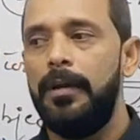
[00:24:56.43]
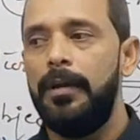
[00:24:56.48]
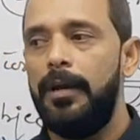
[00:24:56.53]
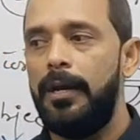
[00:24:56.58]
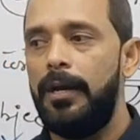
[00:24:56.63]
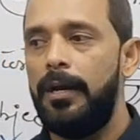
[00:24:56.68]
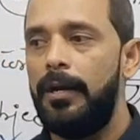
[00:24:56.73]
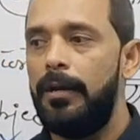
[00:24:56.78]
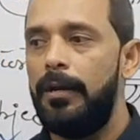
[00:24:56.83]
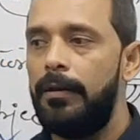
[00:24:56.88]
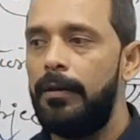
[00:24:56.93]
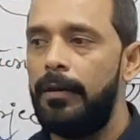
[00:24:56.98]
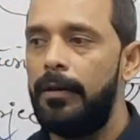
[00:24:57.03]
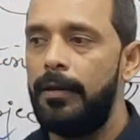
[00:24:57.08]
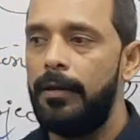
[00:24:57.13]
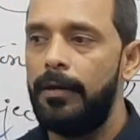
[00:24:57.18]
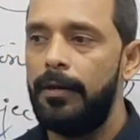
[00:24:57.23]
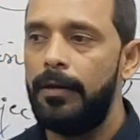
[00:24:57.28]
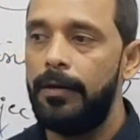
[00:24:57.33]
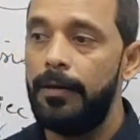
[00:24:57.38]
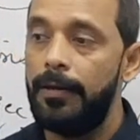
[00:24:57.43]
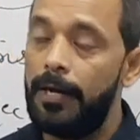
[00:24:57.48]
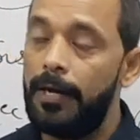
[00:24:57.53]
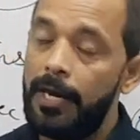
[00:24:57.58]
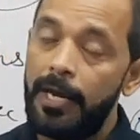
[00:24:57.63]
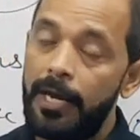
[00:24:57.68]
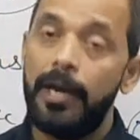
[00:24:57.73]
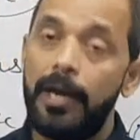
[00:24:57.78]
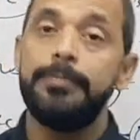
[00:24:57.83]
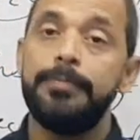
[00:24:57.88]
And
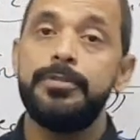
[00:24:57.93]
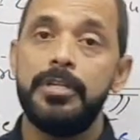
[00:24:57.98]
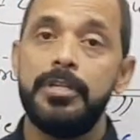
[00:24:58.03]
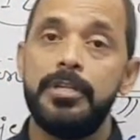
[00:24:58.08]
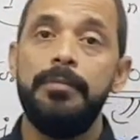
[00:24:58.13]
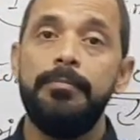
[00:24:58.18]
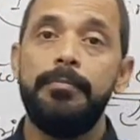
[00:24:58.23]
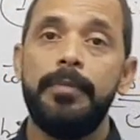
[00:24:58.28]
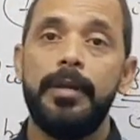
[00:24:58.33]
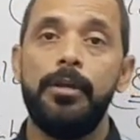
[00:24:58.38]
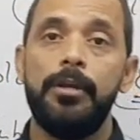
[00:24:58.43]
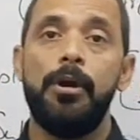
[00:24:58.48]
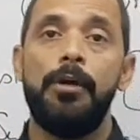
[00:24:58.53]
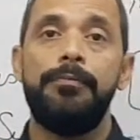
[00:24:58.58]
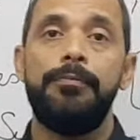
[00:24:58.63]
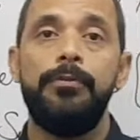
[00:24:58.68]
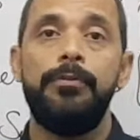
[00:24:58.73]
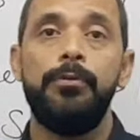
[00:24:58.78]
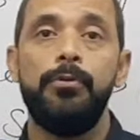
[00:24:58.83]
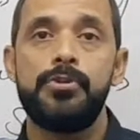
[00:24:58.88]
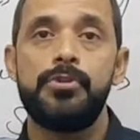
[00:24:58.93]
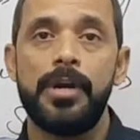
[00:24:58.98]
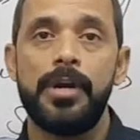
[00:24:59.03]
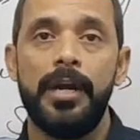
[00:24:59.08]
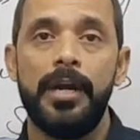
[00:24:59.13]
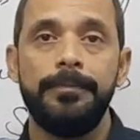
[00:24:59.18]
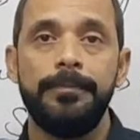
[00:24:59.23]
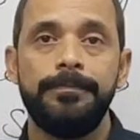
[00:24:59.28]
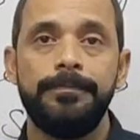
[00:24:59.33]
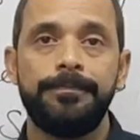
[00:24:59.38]
I have seen many of you
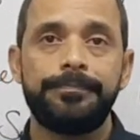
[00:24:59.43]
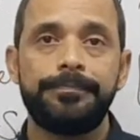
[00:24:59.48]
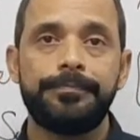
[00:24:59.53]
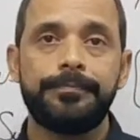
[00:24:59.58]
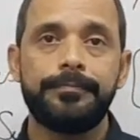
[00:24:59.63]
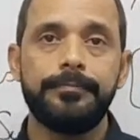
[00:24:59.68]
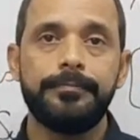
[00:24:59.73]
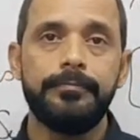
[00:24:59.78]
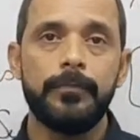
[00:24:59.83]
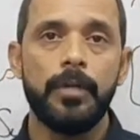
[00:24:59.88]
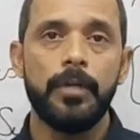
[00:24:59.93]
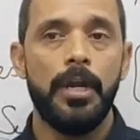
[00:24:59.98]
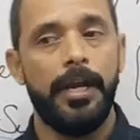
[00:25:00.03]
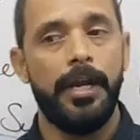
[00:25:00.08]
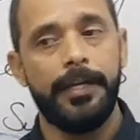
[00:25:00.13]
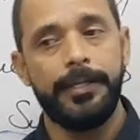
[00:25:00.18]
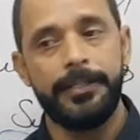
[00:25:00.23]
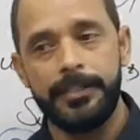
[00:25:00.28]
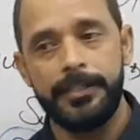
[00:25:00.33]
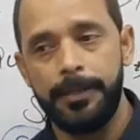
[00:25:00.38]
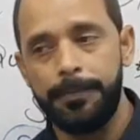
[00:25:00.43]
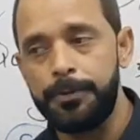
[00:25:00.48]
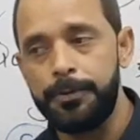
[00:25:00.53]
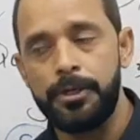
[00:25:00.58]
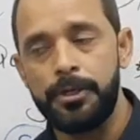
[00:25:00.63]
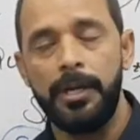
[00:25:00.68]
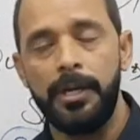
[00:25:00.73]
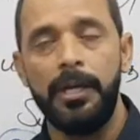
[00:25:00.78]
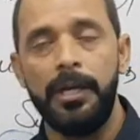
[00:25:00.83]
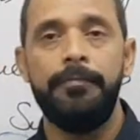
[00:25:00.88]
trying
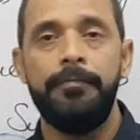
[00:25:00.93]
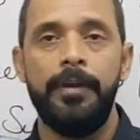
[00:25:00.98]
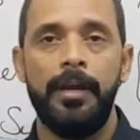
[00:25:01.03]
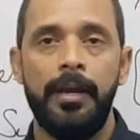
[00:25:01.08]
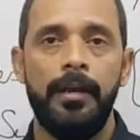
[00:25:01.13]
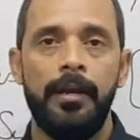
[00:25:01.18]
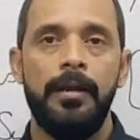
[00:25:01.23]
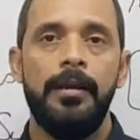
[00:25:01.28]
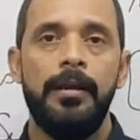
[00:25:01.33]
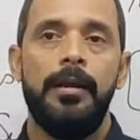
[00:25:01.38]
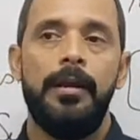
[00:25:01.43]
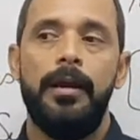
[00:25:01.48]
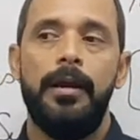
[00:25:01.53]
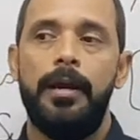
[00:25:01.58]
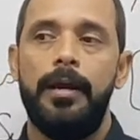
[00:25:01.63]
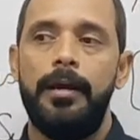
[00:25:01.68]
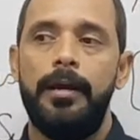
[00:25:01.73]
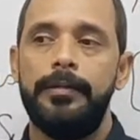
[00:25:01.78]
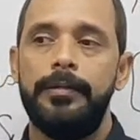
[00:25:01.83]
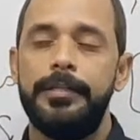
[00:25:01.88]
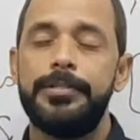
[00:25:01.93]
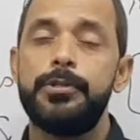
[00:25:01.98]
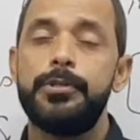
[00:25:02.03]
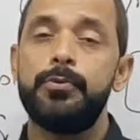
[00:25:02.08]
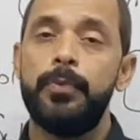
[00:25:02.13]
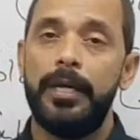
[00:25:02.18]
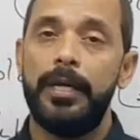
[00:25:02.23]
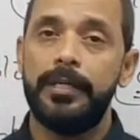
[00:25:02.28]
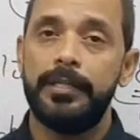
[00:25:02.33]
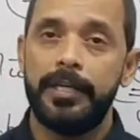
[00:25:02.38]
exceptionally well, and this is
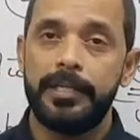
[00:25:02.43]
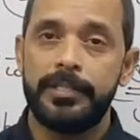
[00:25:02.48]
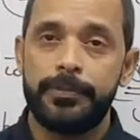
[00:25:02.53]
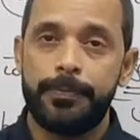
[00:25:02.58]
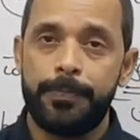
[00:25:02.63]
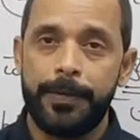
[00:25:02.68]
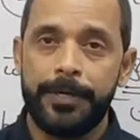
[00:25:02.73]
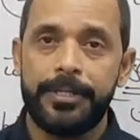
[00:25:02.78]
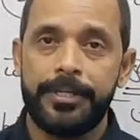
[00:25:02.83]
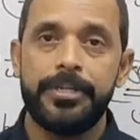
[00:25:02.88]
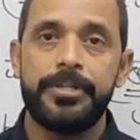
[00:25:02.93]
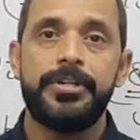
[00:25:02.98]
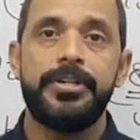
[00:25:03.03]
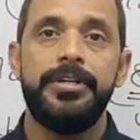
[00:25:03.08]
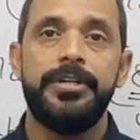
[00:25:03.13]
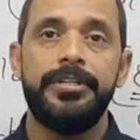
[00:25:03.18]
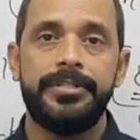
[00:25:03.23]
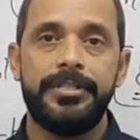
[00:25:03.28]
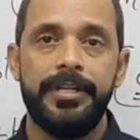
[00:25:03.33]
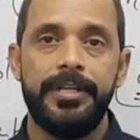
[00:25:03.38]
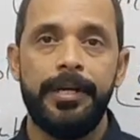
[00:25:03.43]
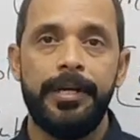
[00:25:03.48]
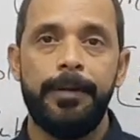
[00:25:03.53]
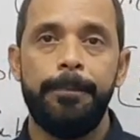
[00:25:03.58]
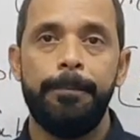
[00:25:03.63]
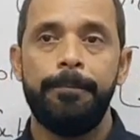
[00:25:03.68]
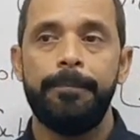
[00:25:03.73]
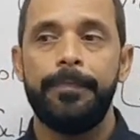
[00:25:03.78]
why the expectation is there.